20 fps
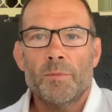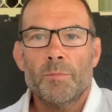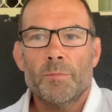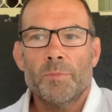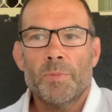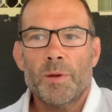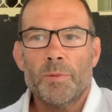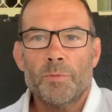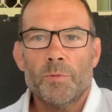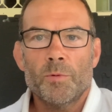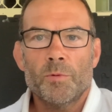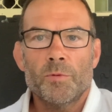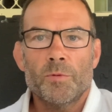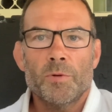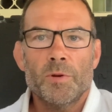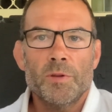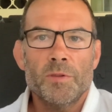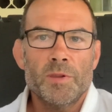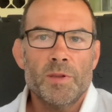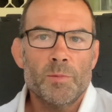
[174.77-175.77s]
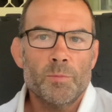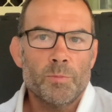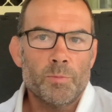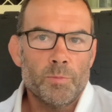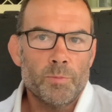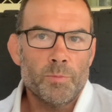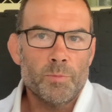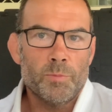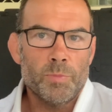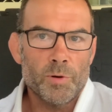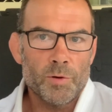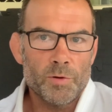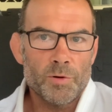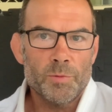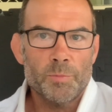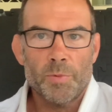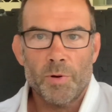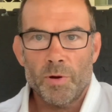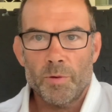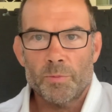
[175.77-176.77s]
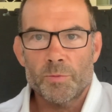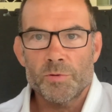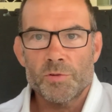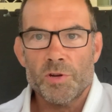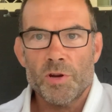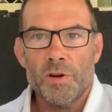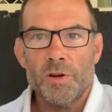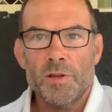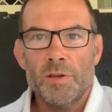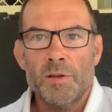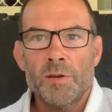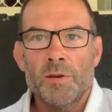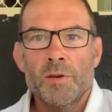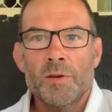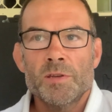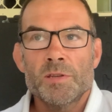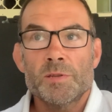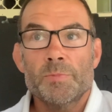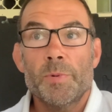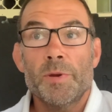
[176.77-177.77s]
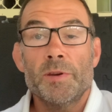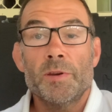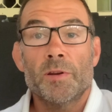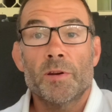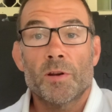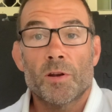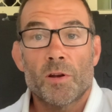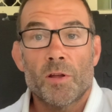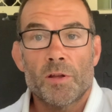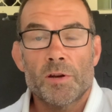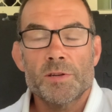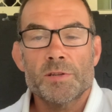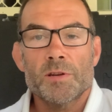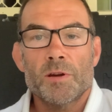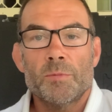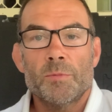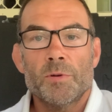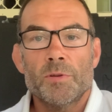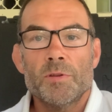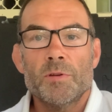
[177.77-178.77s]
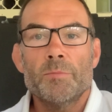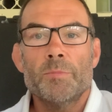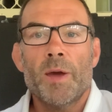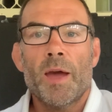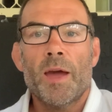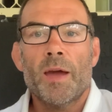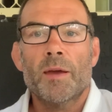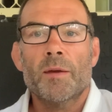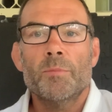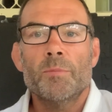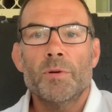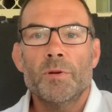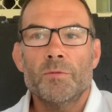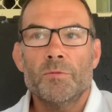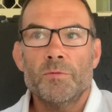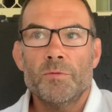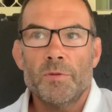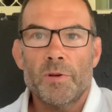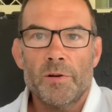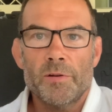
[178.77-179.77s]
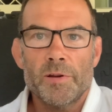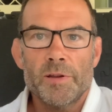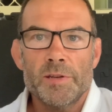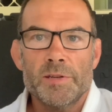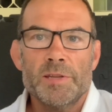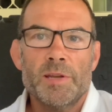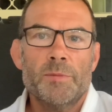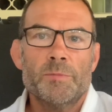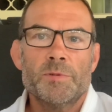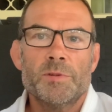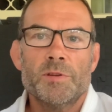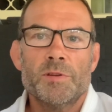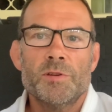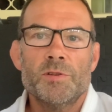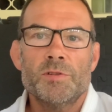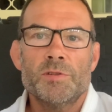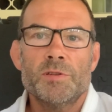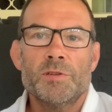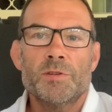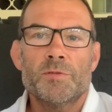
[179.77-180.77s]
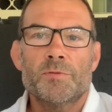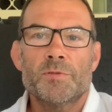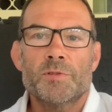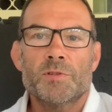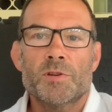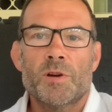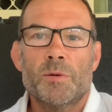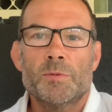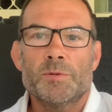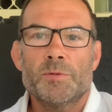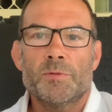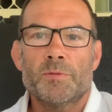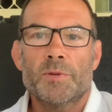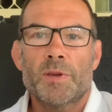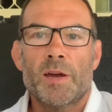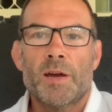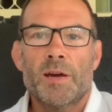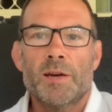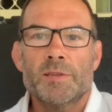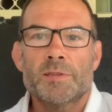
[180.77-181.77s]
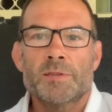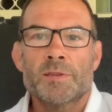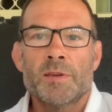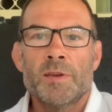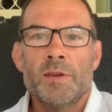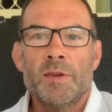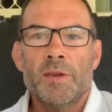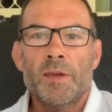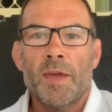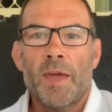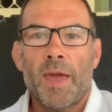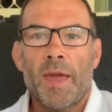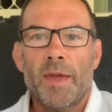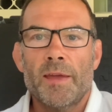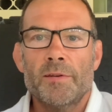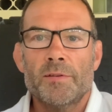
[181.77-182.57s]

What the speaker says: people in their blue to purple journey spending a lot of time on their back, being very adept at using different types of guards and